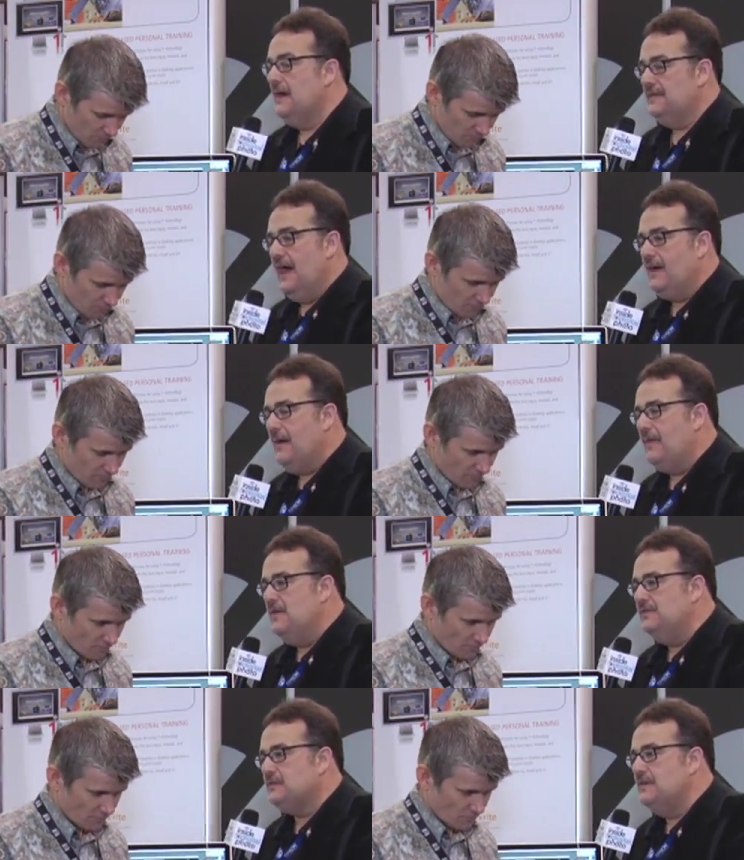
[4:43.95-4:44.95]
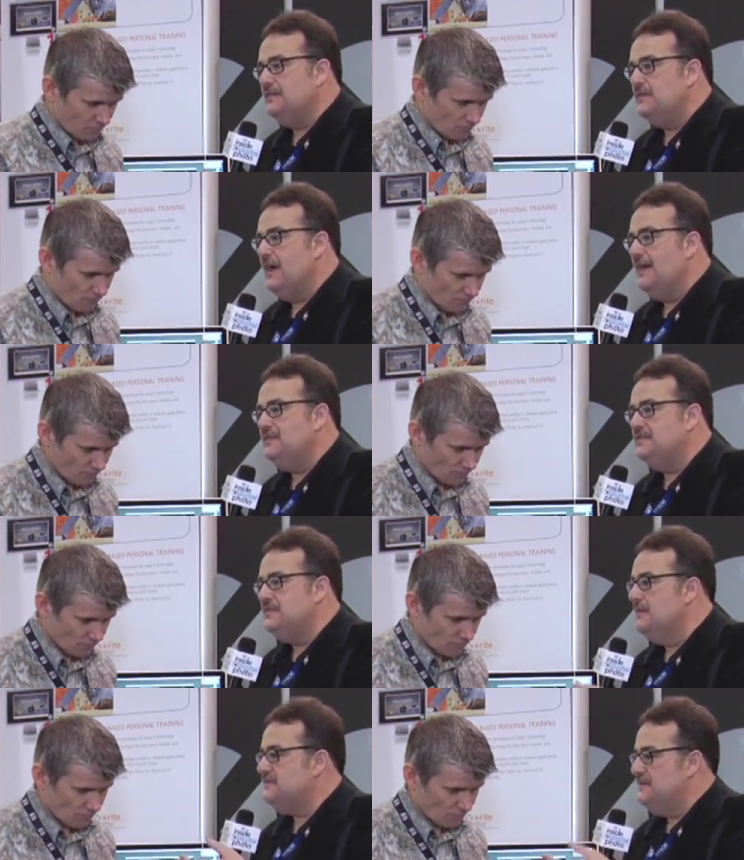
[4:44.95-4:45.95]
Speaker 1: the, talking about the new screens? Are you guys using
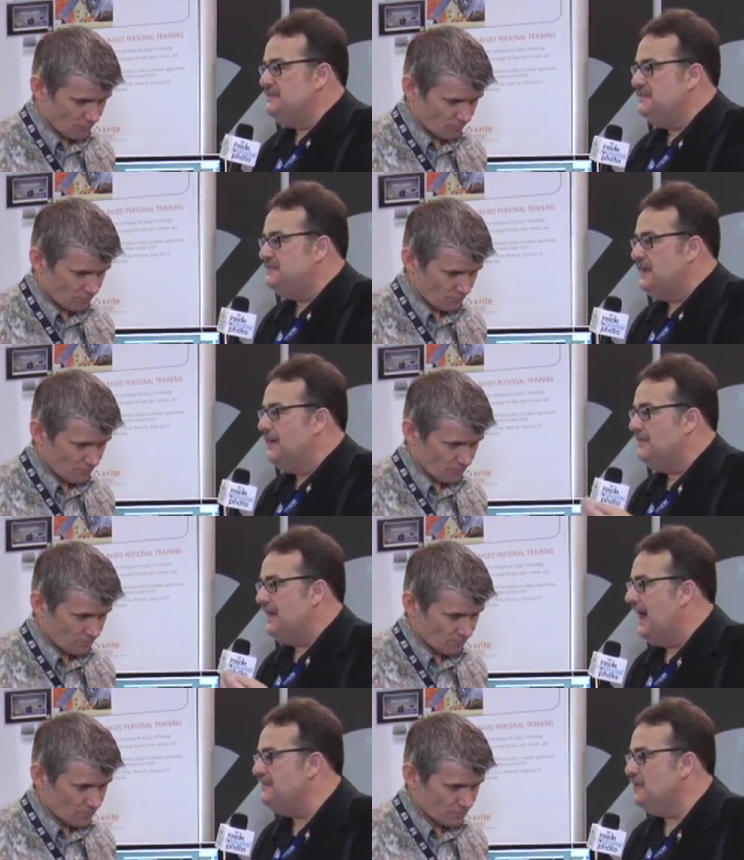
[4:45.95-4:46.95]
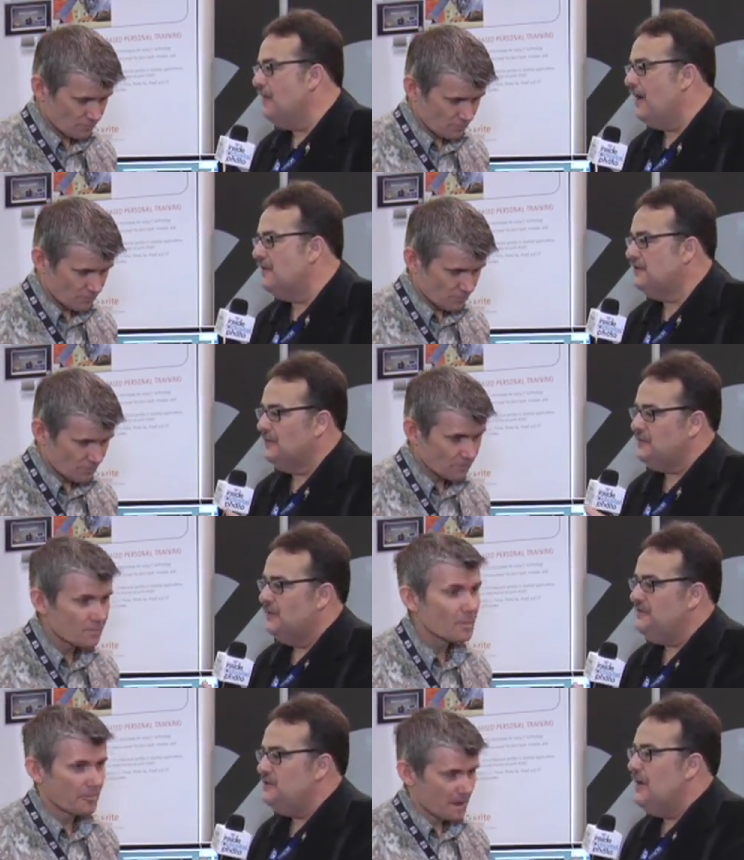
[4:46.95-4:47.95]
the Mitsubishi stuff, the EIZO monitors? Which
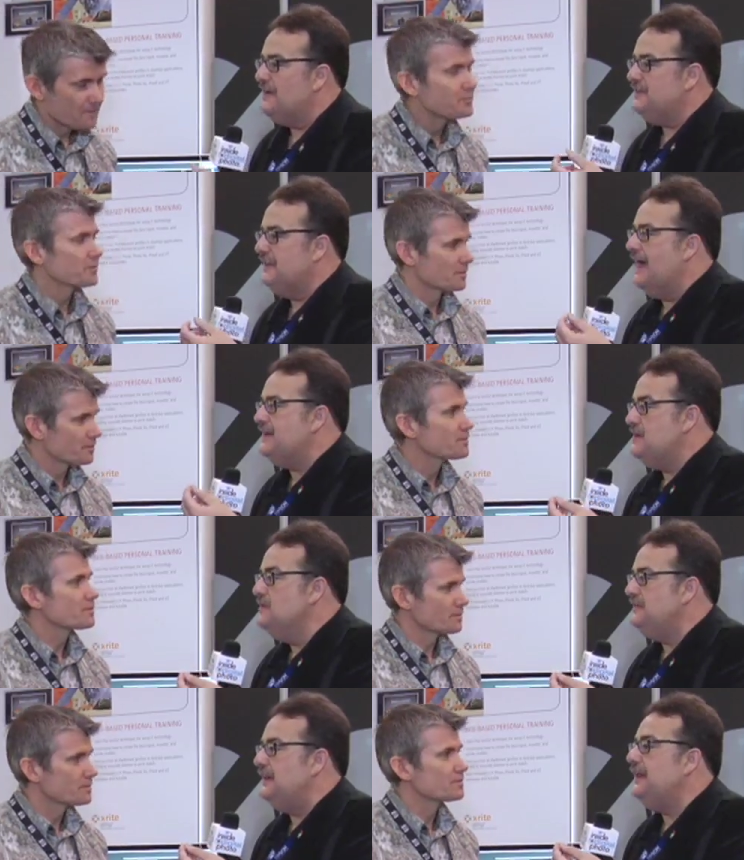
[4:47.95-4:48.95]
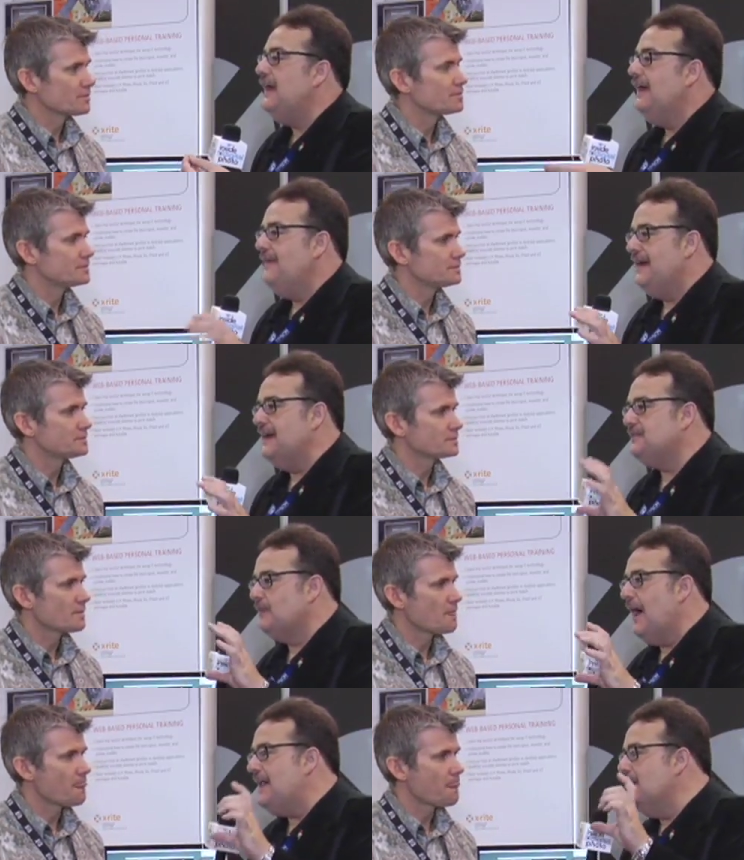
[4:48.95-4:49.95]
ones do you actually like using that gets
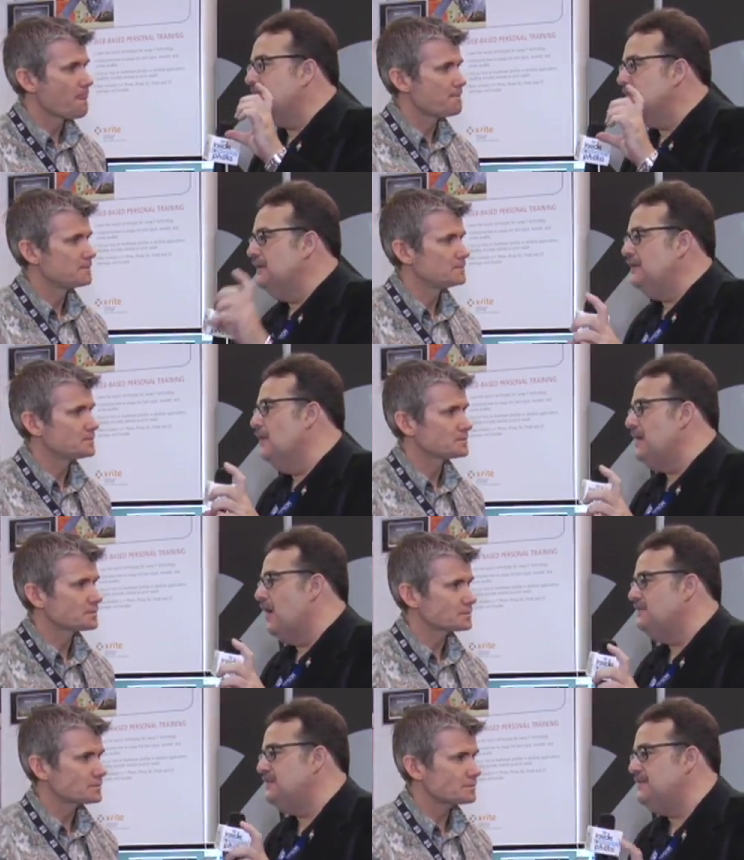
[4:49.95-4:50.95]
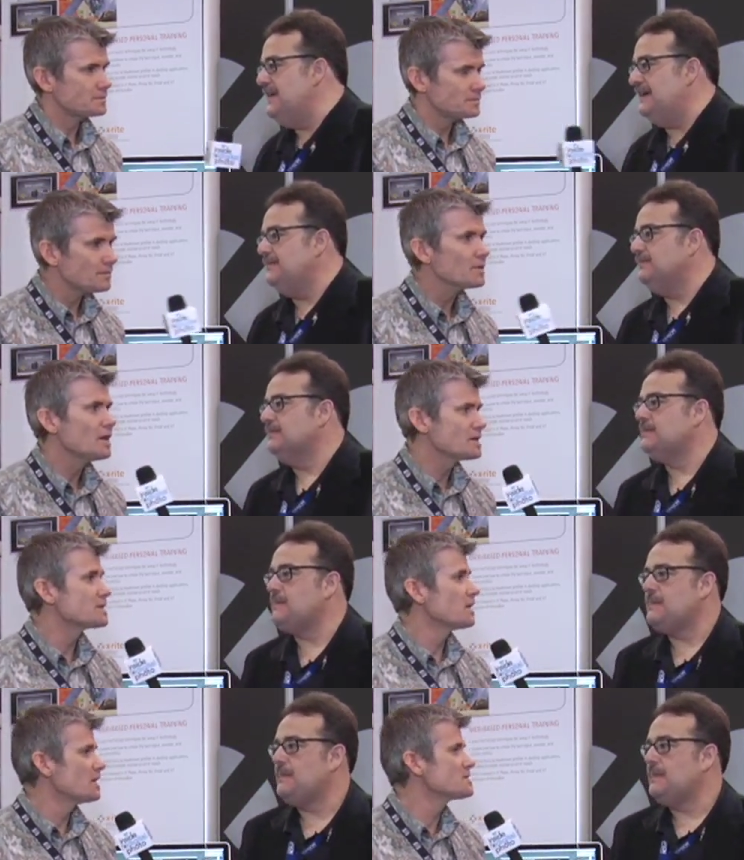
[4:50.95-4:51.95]
right
Speaker 2: up to Adobe RGB? It's
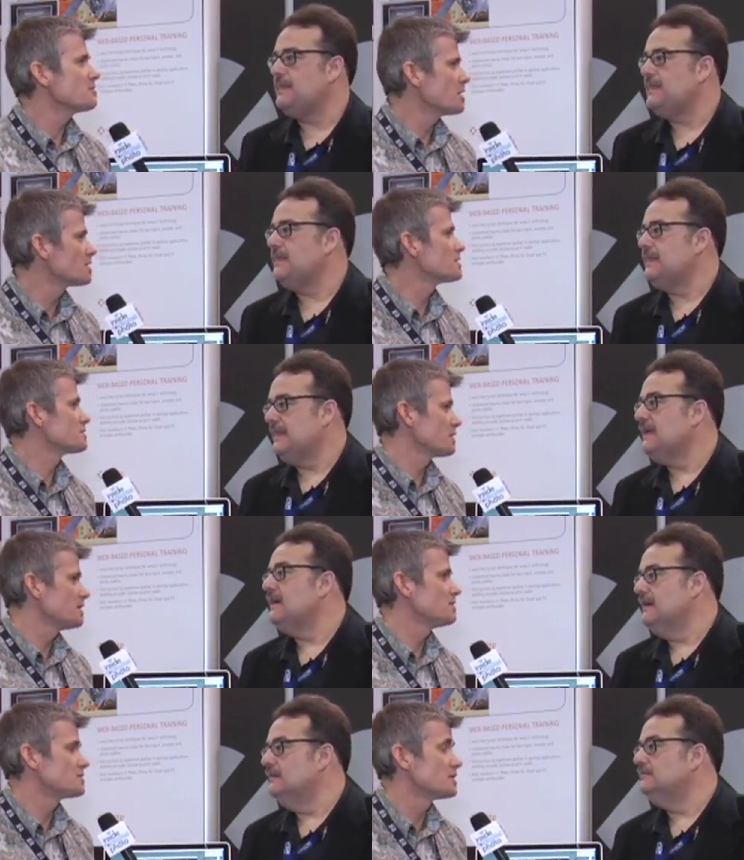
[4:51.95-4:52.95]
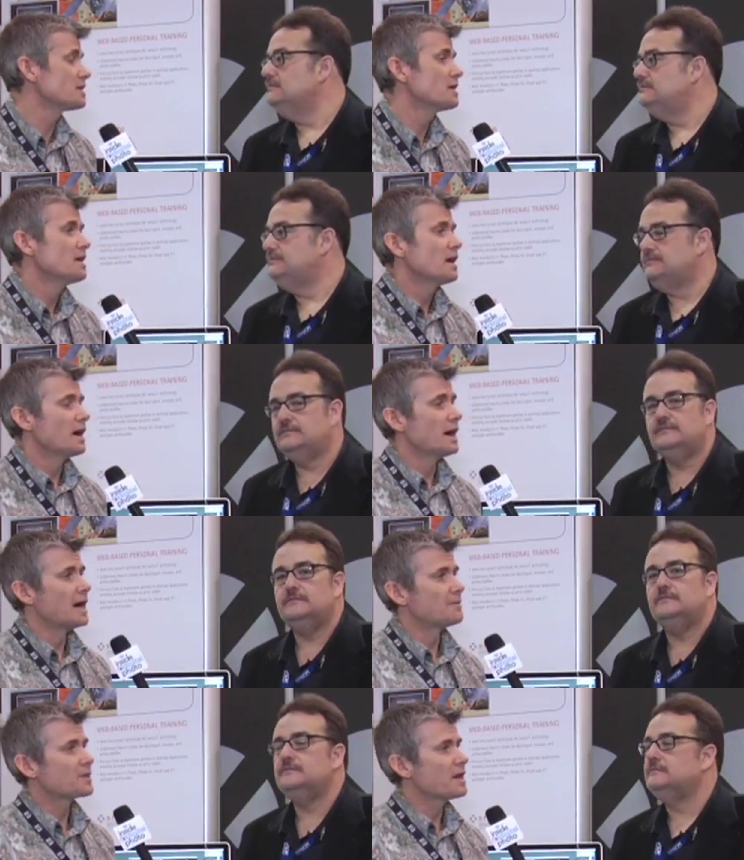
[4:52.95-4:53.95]
the EIZO monitors we're using.
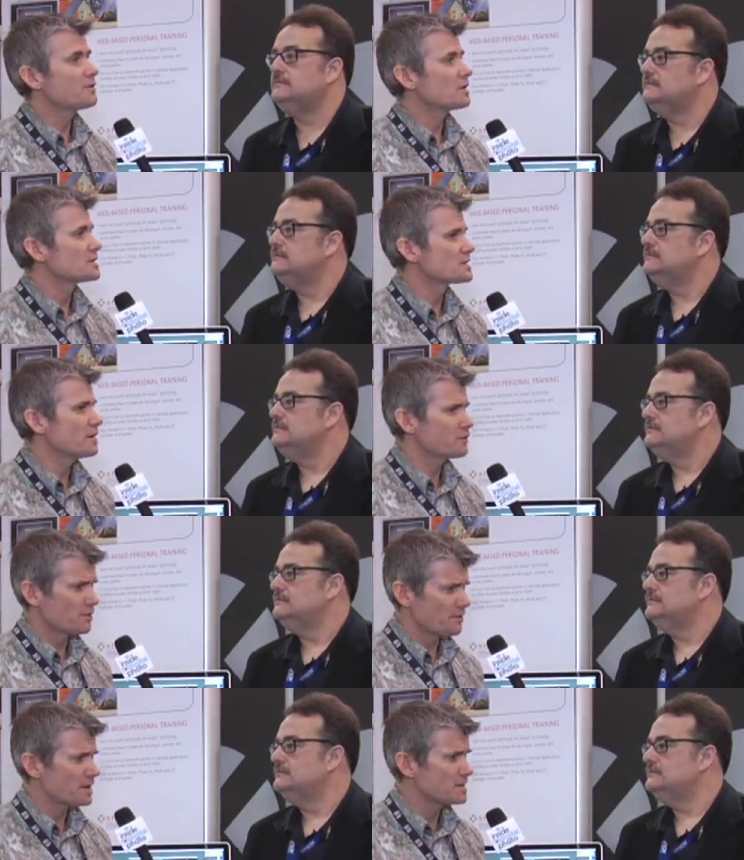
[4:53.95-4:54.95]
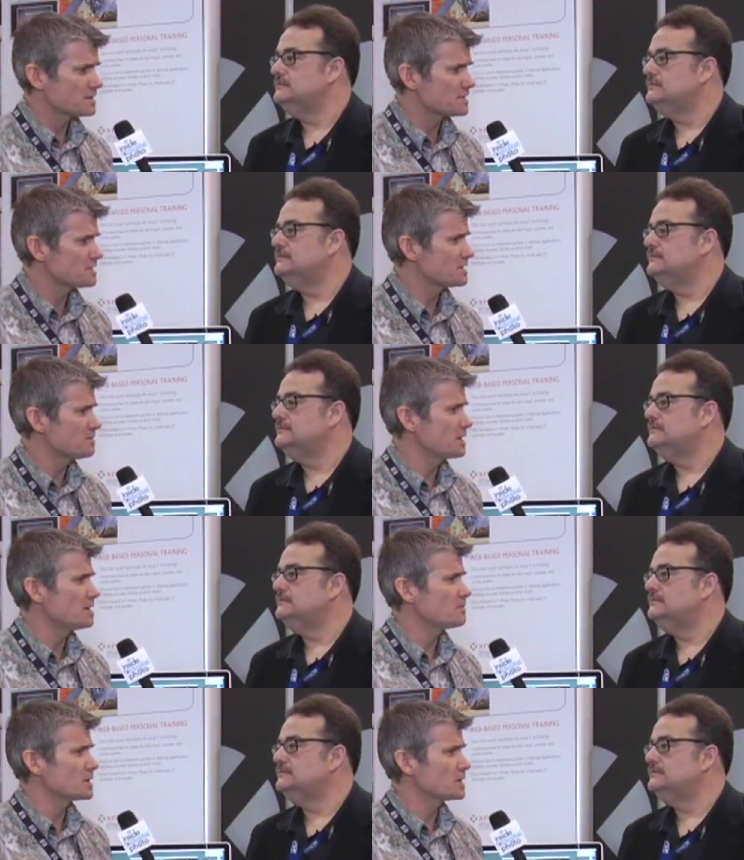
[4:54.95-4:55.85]
Um, they've got a self-correcting system in them,